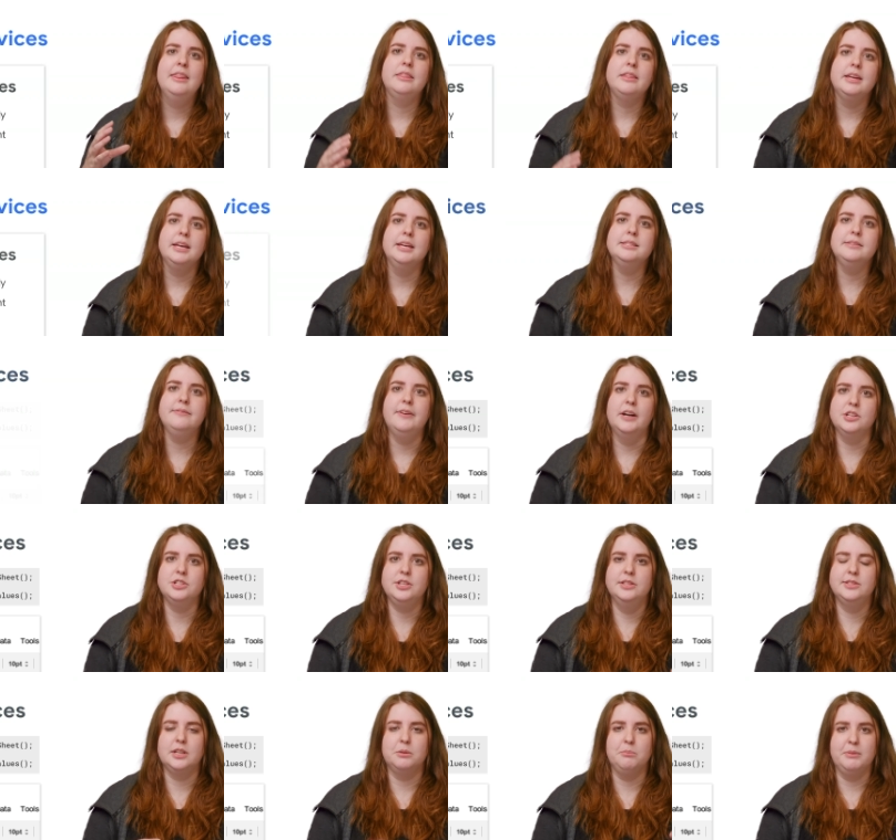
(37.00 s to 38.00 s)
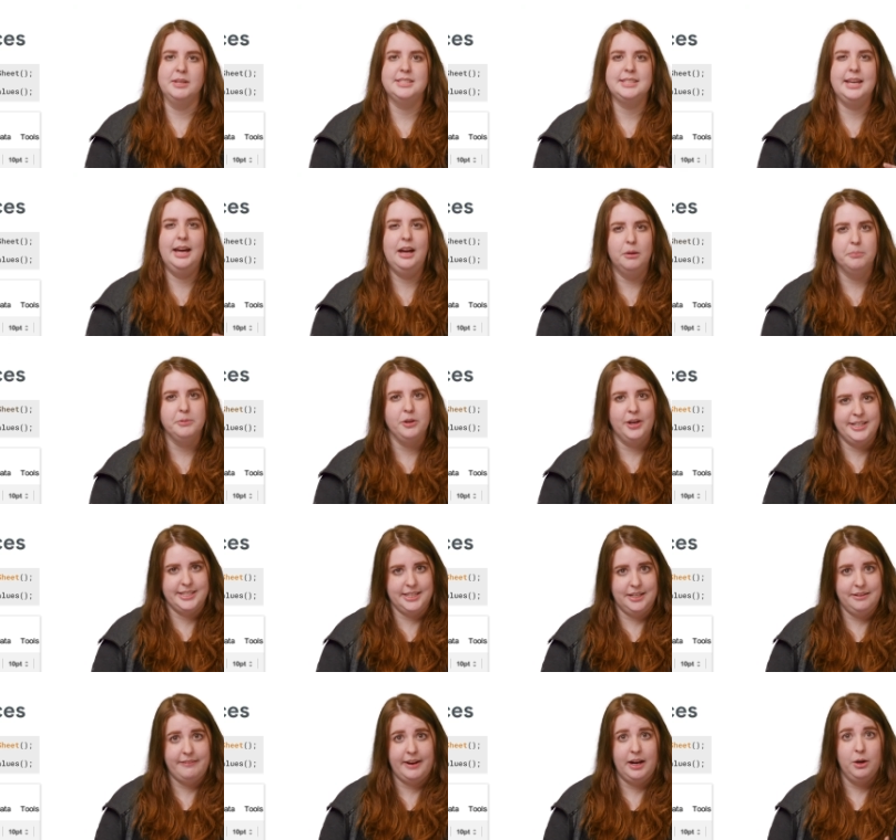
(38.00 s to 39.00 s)
These functions are meant to help you
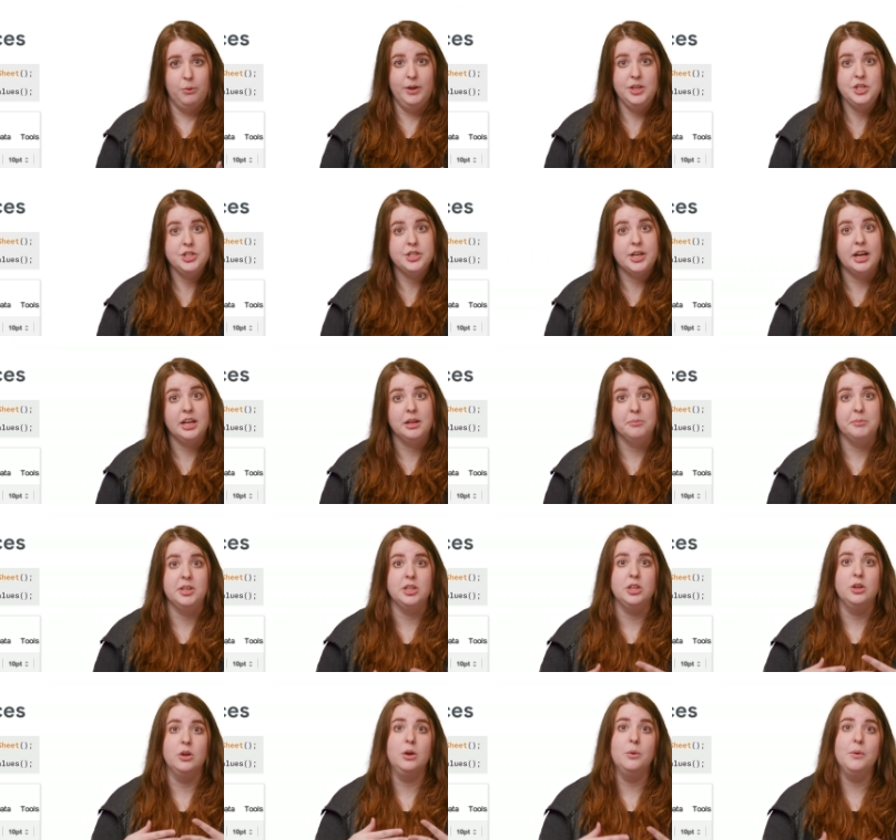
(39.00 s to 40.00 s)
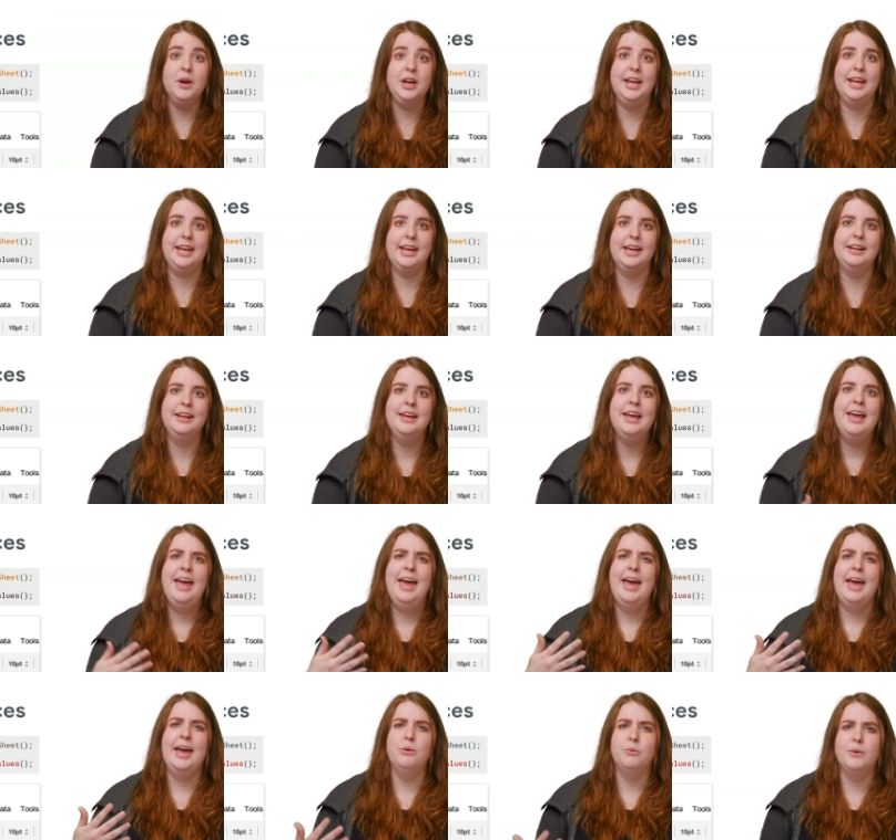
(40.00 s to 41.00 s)
identify which document you are working in
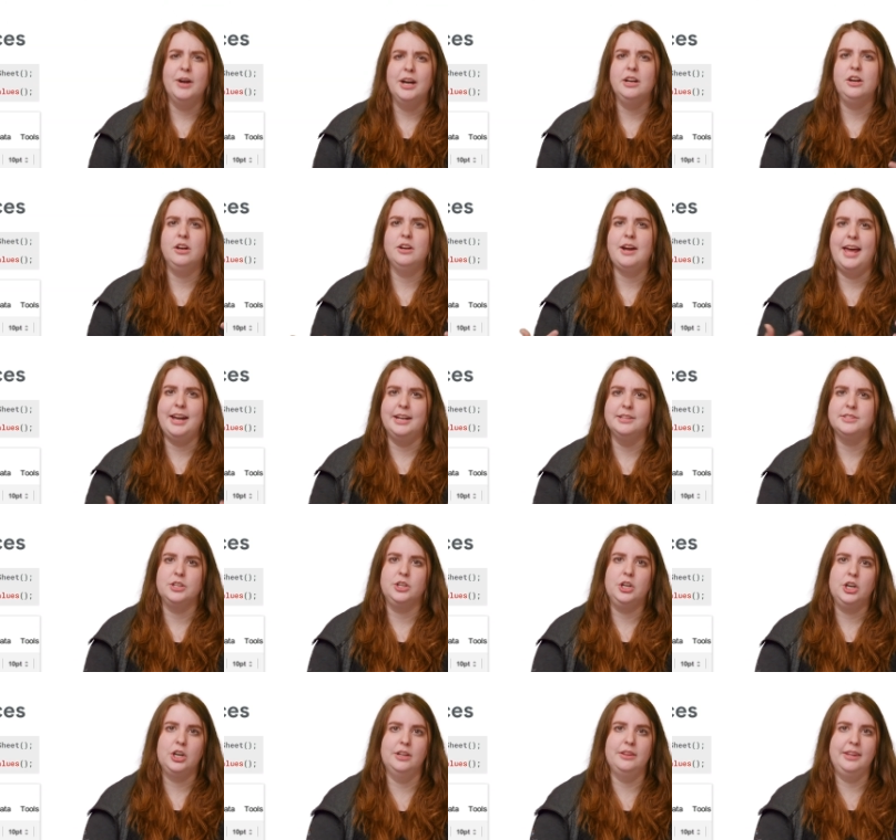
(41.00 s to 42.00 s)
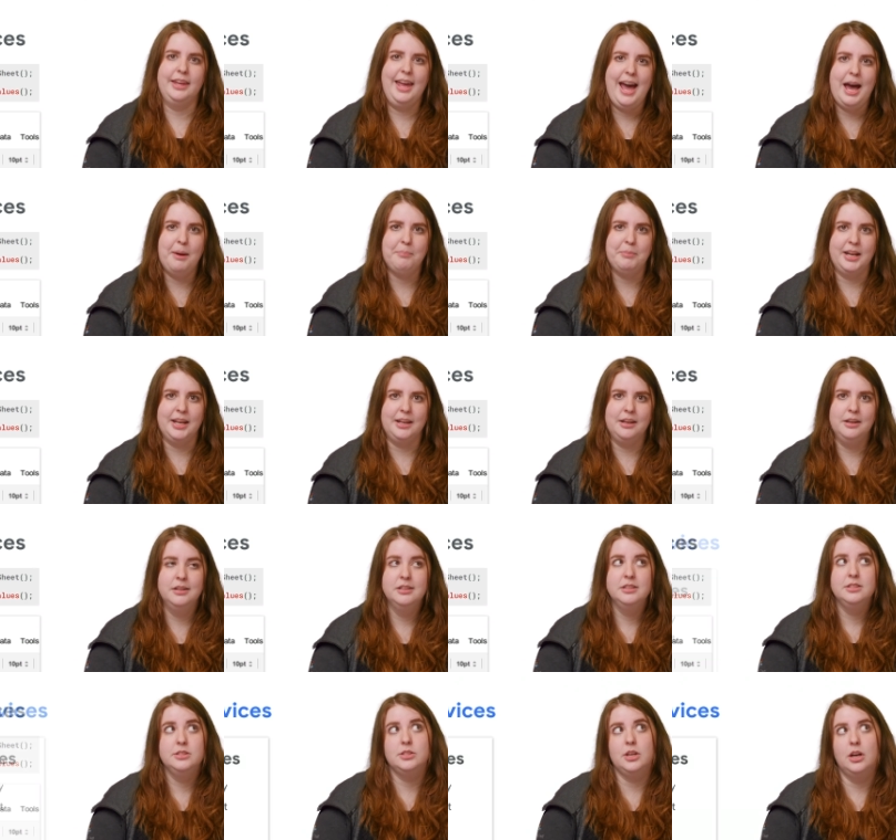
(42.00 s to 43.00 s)
and where your edits are currently happening.
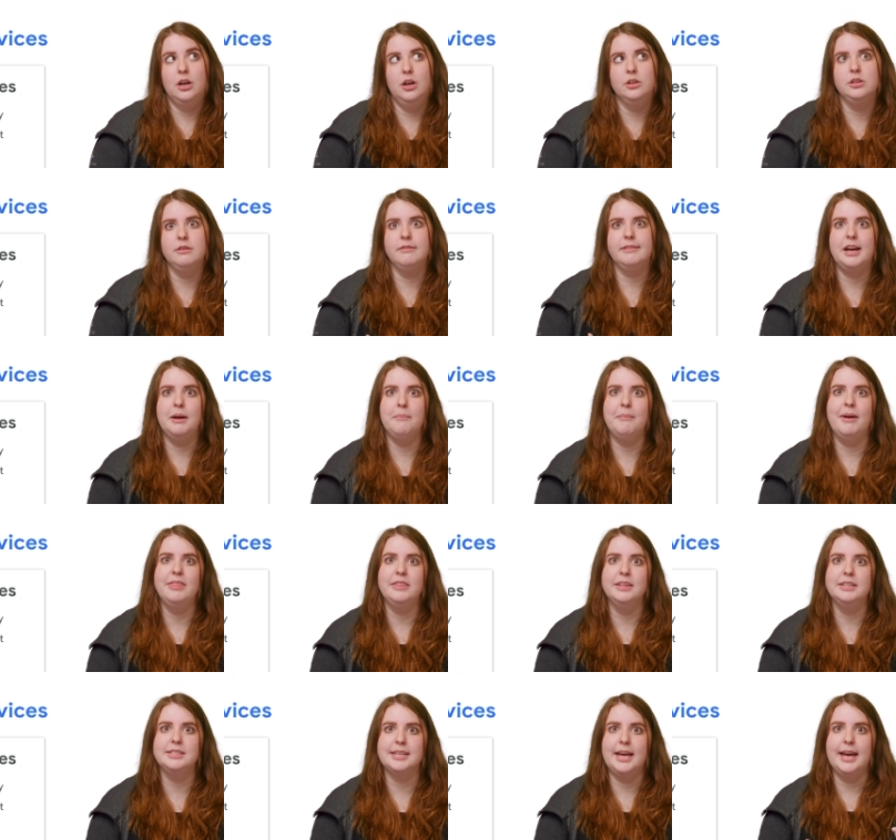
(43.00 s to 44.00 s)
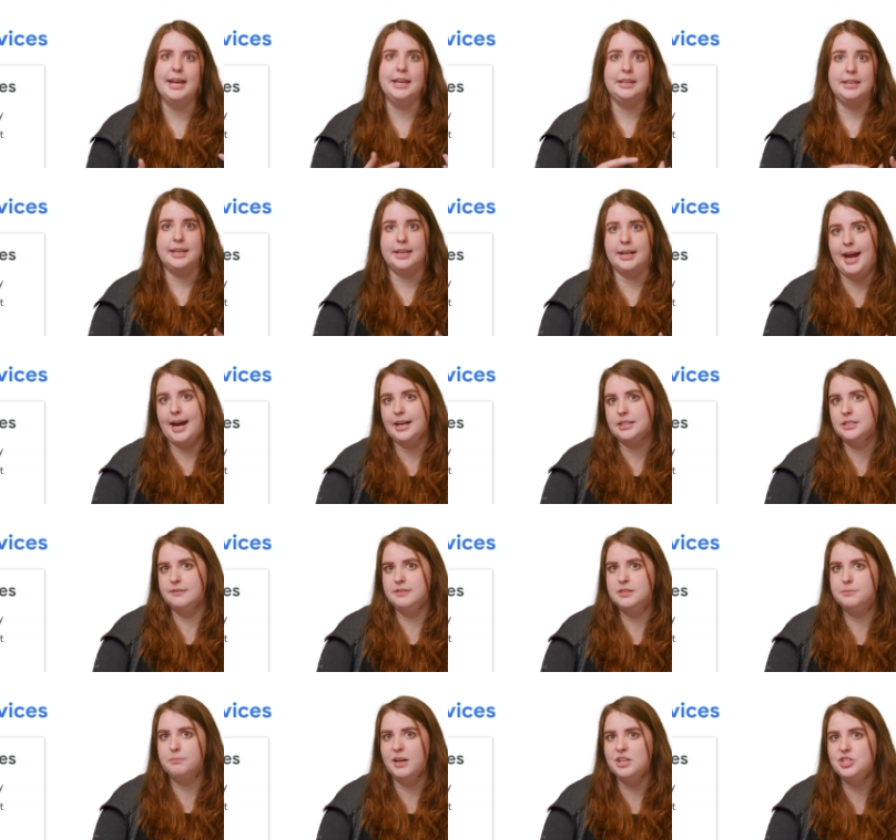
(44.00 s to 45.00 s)
So you've got methods like get
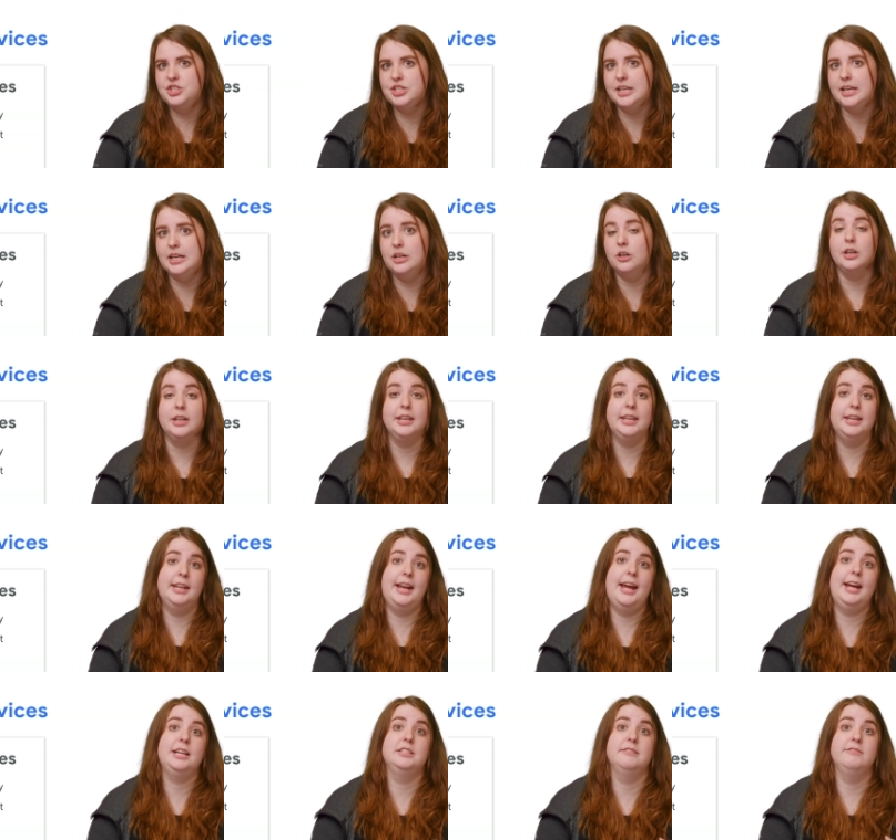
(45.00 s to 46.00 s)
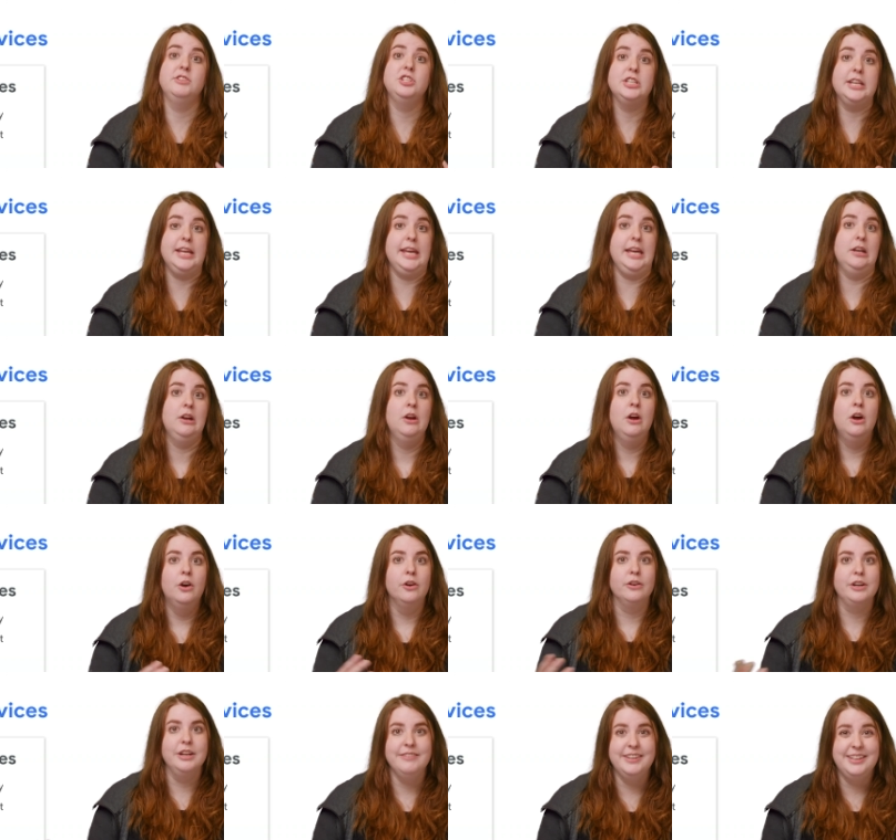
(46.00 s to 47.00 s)
active spreadsheet or get active sheet
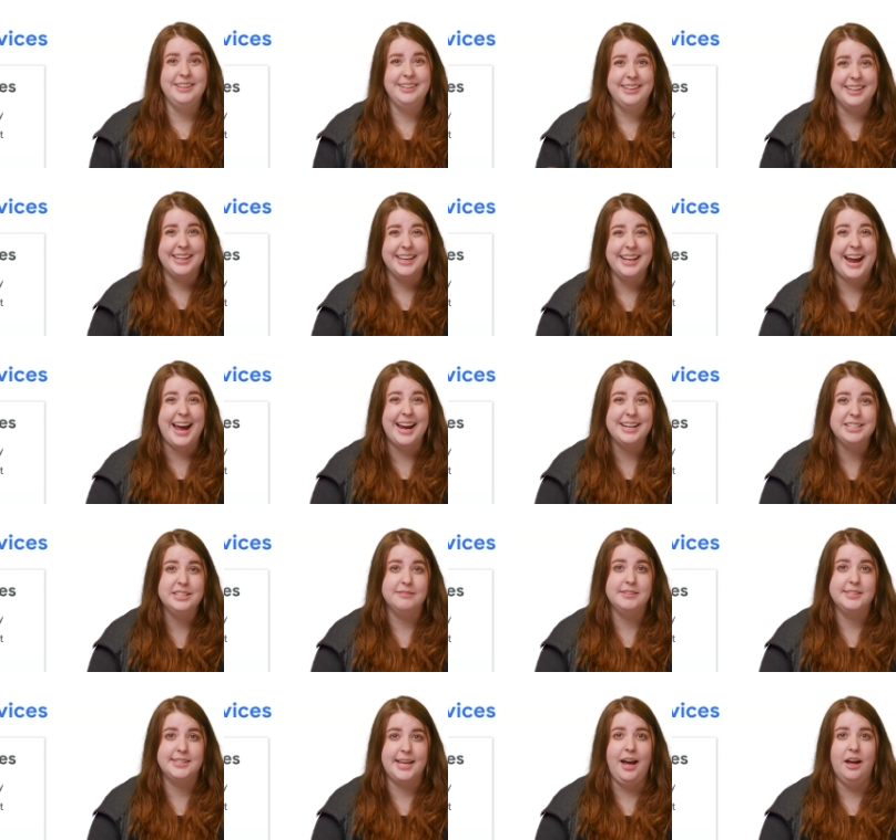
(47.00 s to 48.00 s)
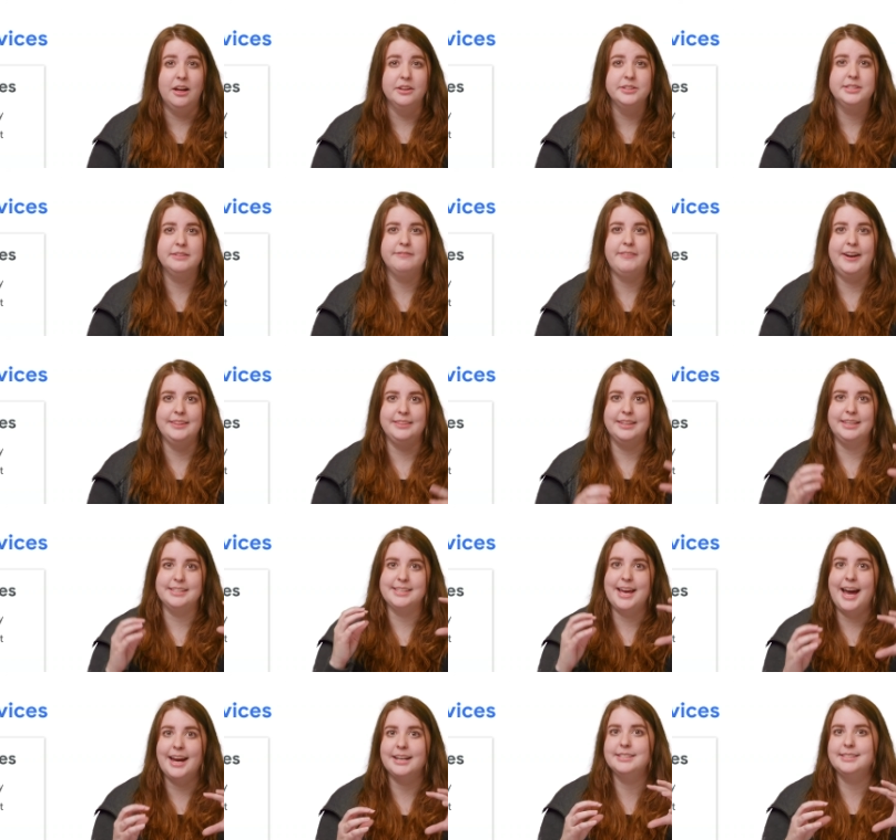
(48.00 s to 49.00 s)
or even get active cell to find the
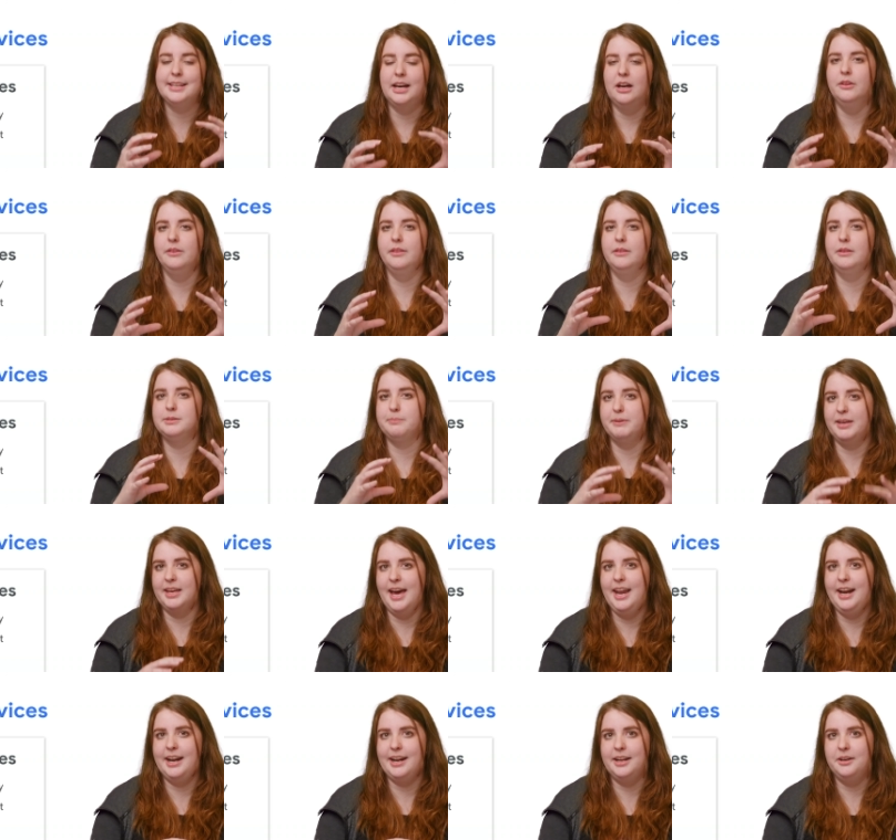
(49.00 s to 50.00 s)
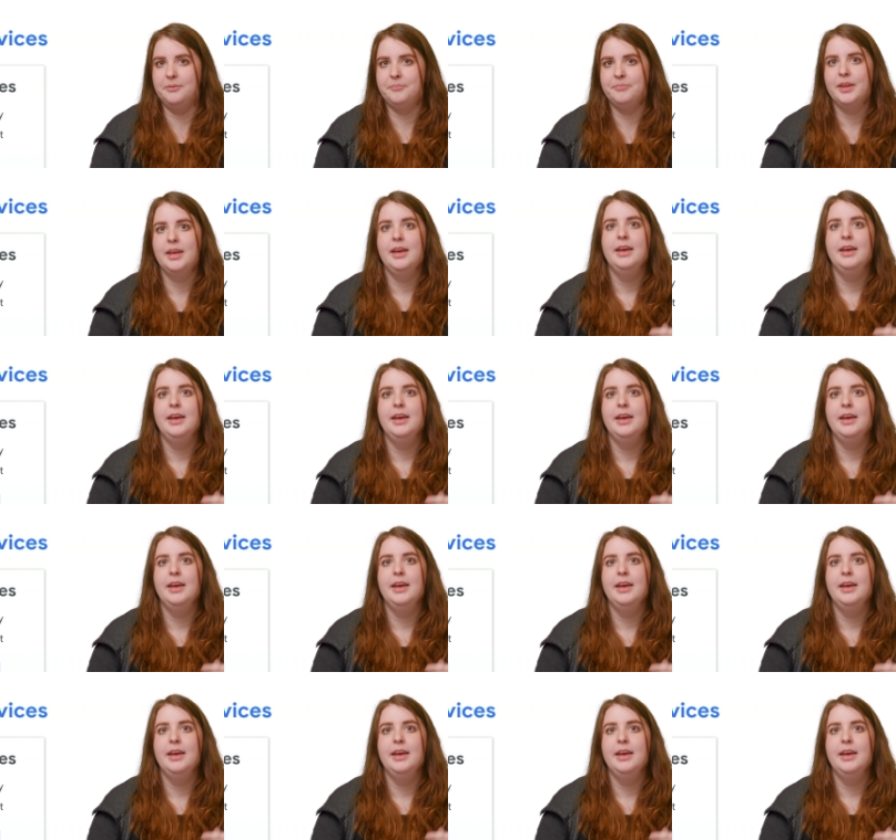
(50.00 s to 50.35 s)
exact cell that's being edited.